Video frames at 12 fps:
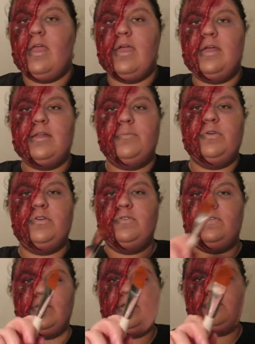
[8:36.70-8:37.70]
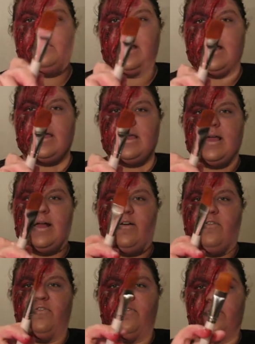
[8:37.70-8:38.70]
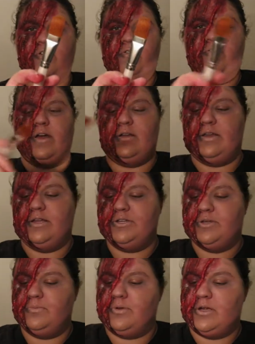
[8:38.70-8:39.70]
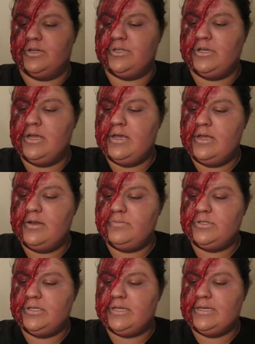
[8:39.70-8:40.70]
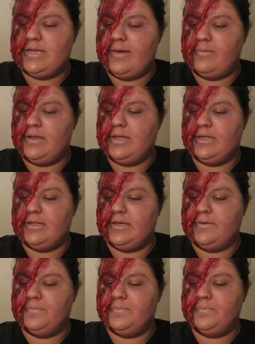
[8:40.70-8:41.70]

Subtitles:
and I'm using my e.l.f. foundation brush. I'm just going to dab it lightly.